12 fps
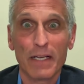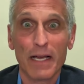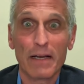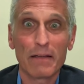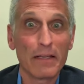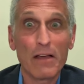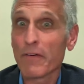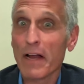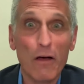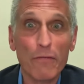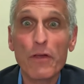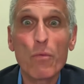and live at a
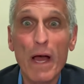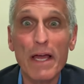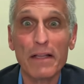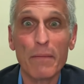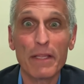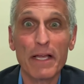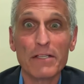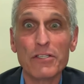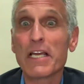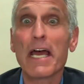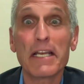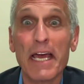healthy weight. I mean, that's
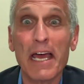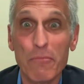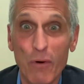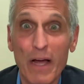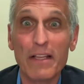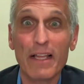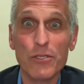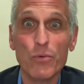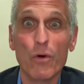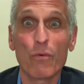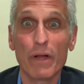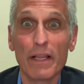the end game, right? That's
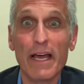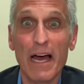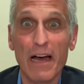what we're really